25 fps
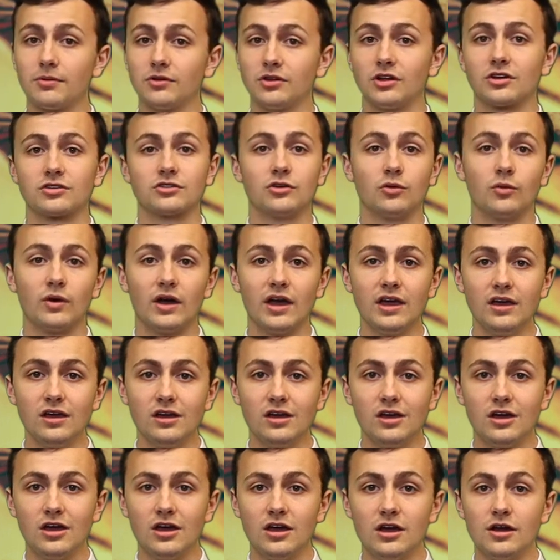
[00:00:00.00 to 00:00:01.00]
along the way,
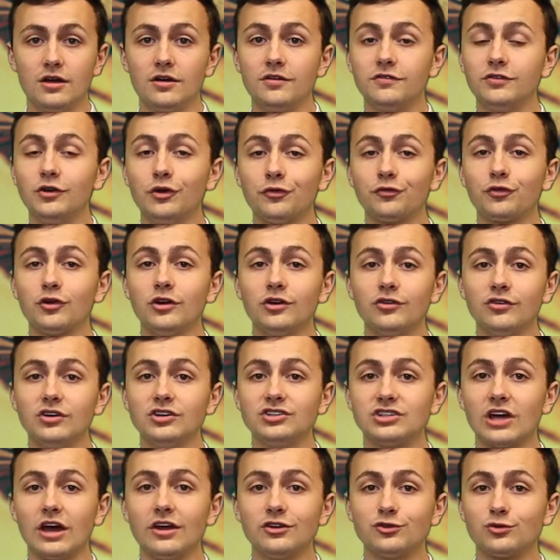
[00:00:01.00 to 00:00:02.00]
feel free to
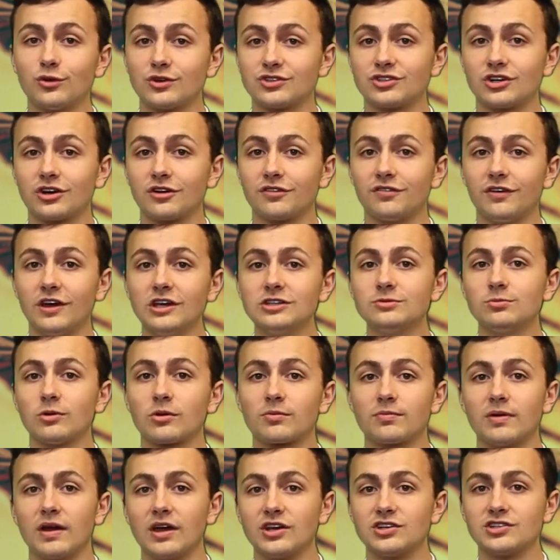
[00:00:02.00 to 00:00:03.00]
reach out to us on our
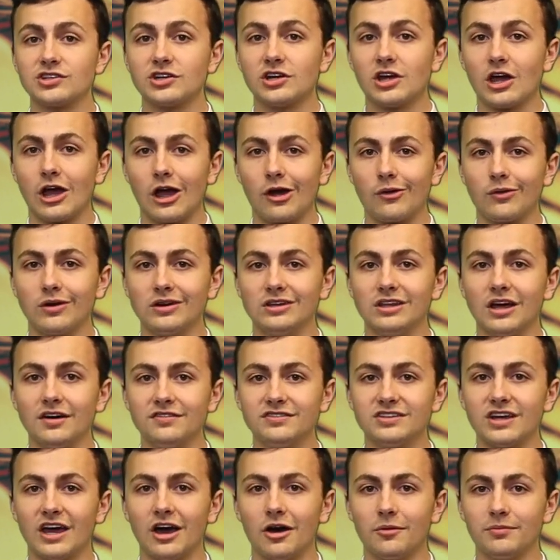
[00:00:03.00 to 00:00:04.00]
Facebook page, and we'd love
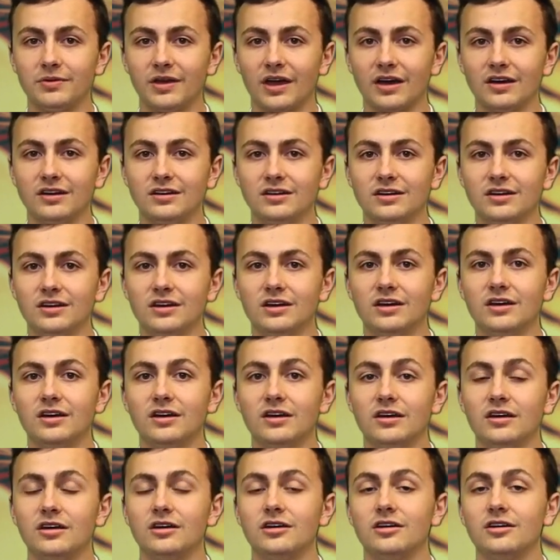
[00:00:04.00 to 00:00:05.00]
to help you.
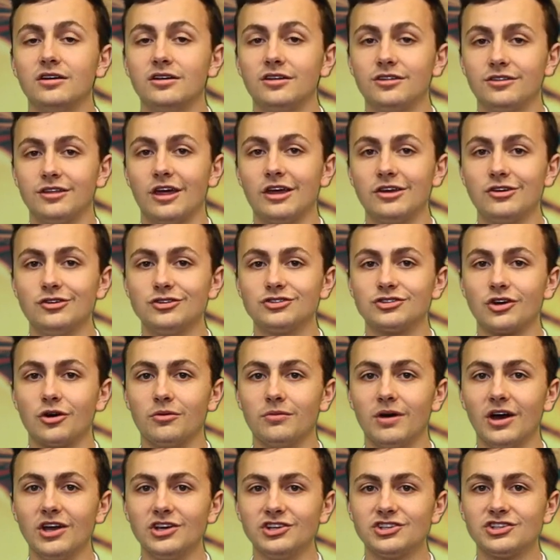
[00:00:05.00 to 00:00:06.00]
Thank you so
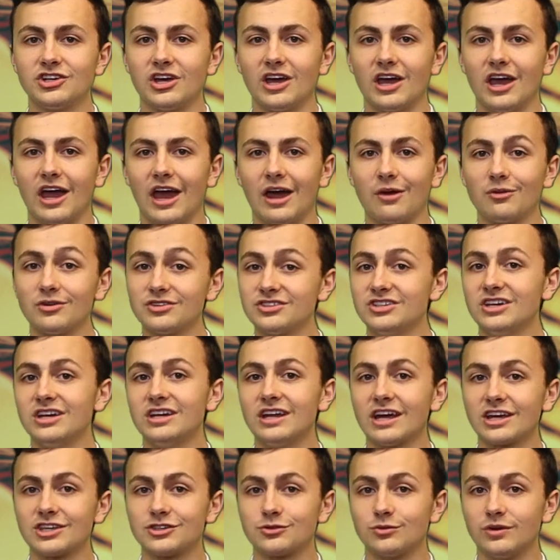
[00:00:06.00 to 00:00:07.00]
much, and we'll see you
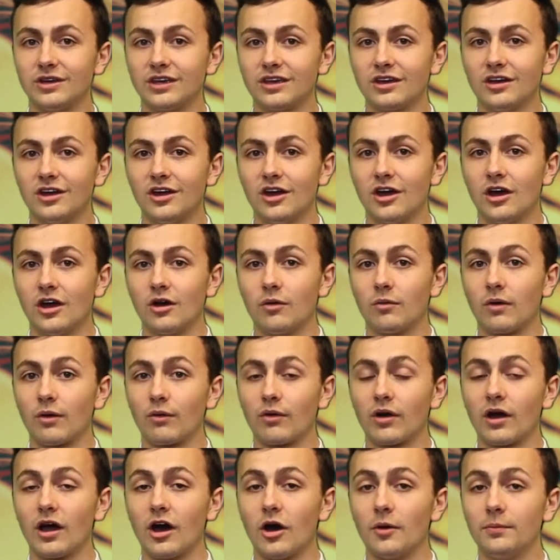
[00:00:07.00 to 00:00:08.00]
next week, where
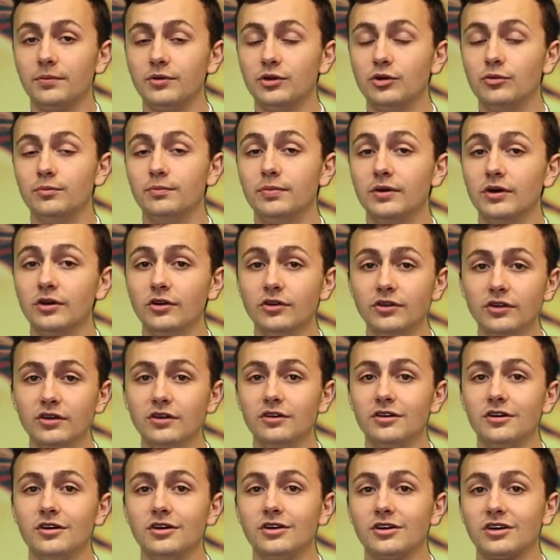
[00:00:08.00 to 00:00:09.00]
we'll help you build,
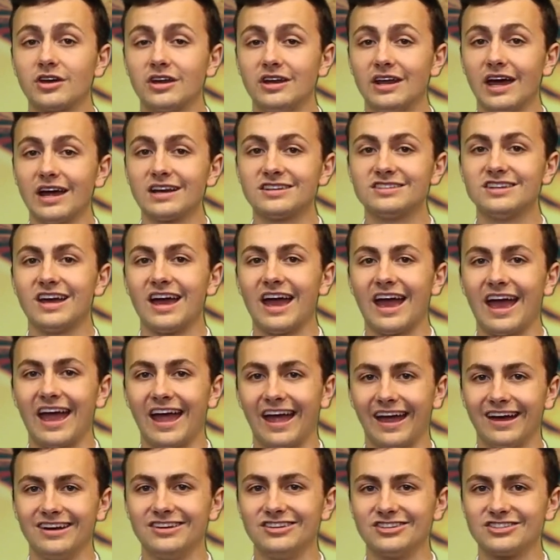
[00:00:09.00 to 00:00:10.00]
connect,
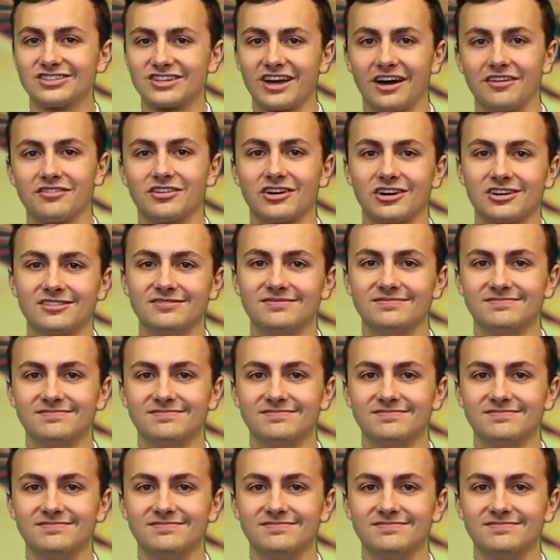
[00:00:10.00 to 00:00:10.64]
and discover.